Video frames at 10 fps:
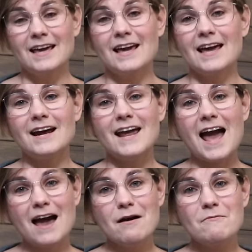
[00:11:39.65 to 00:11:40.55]
And I
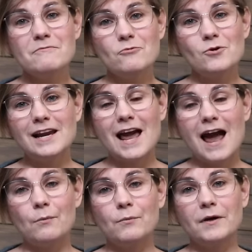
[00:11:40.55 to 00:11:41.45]
am really
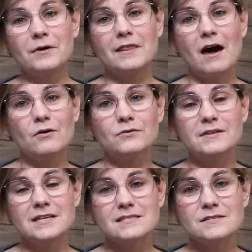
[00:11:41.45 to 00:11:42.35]
happy with how
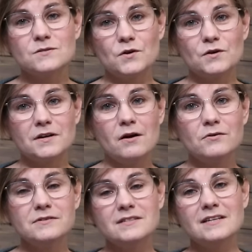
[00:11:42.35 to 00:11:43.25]
this turned
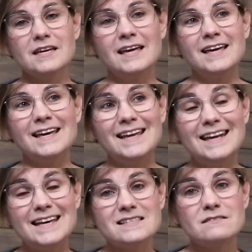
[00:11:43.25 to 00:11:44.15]
out. It
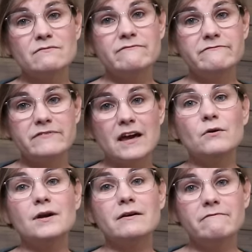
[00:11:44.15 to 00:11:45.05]
is
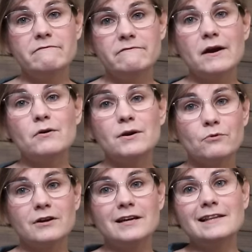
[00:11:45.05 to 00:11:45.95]
very, very
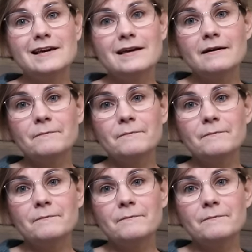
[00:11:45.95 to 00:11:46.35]
prickly.